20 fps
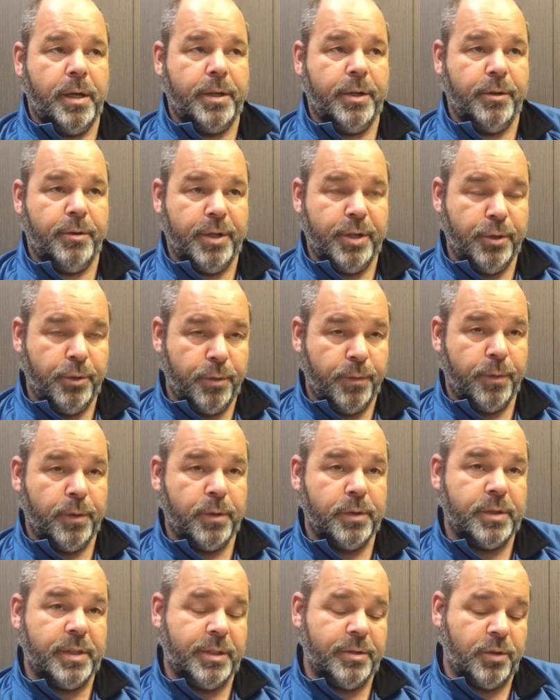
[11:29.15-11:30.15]
and you're in
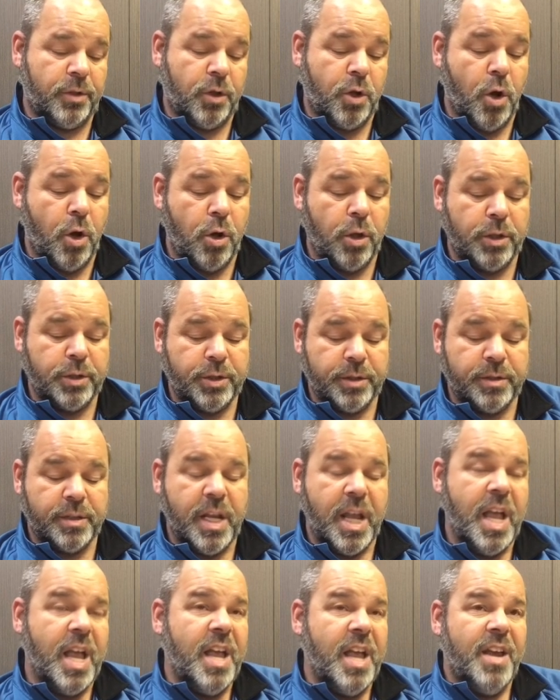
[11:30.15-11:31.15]
universities or colleges,